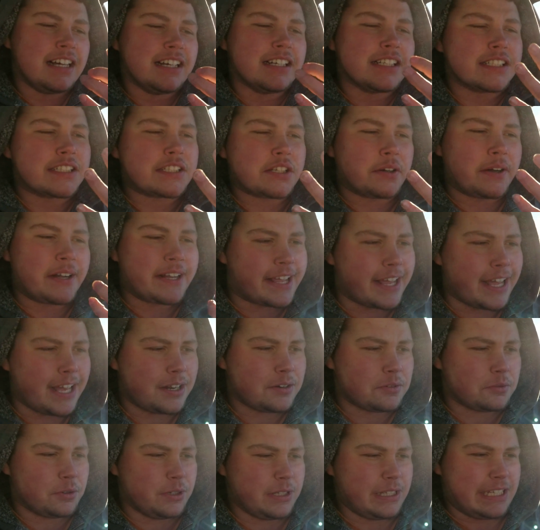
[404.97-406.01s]
So I
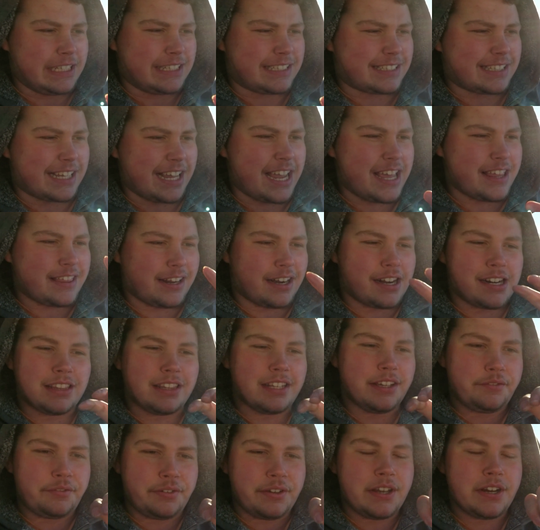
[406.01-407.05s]
can't really say that I
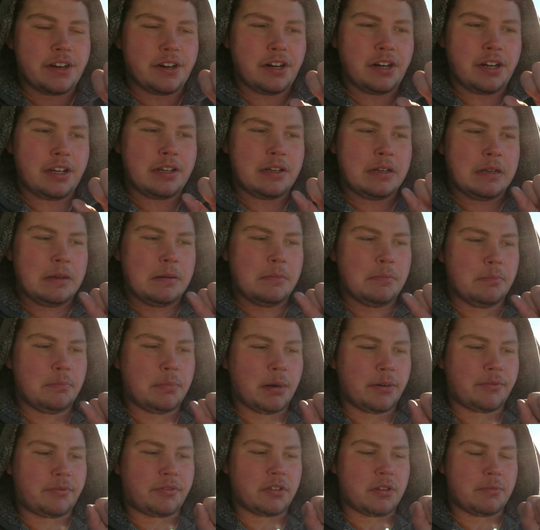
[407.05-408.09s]
live here,
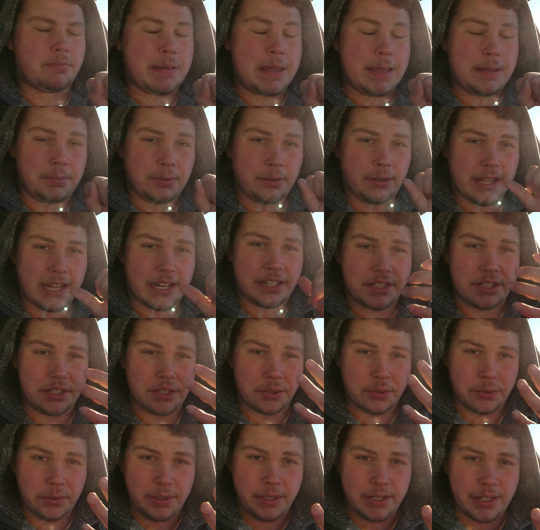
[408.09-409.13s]
but for the people that
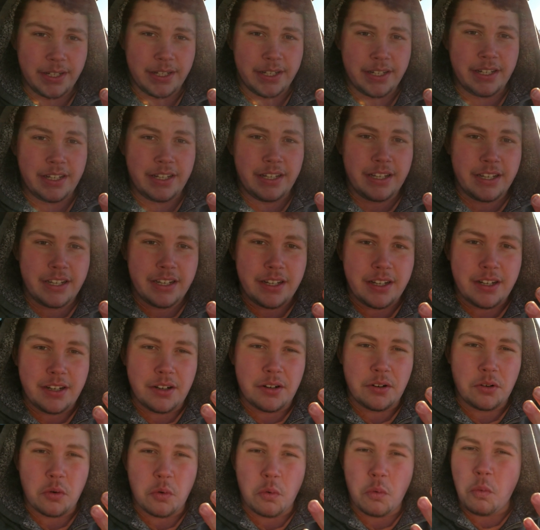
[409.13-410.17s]
do,
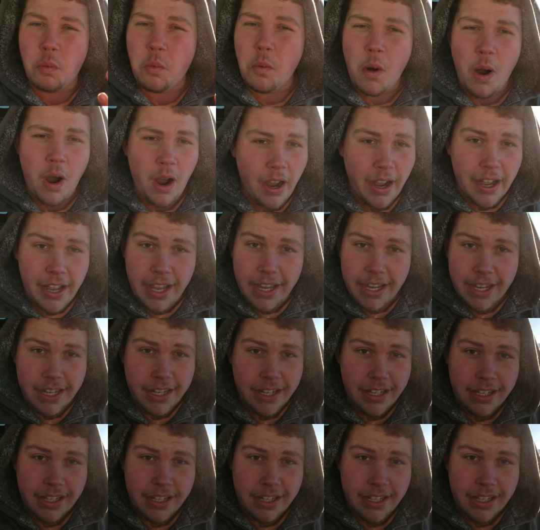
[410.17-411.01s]
why?